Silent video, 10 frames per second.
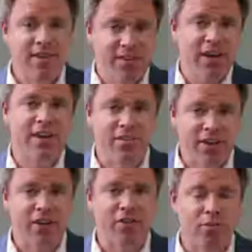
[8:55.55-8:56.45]
these kinds of
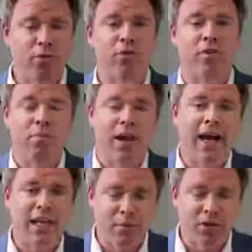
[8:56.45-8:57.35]
standards and rules and
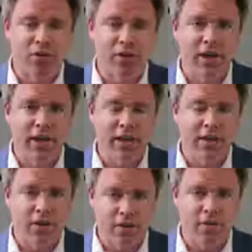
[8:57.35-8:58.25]
applied them internally
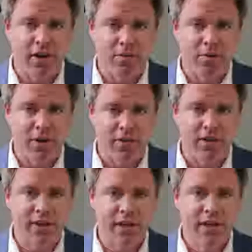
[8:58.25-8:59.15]
and codified them
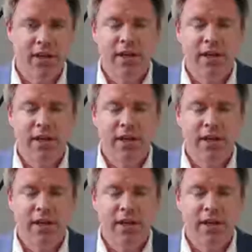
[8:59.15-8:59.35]
domestically.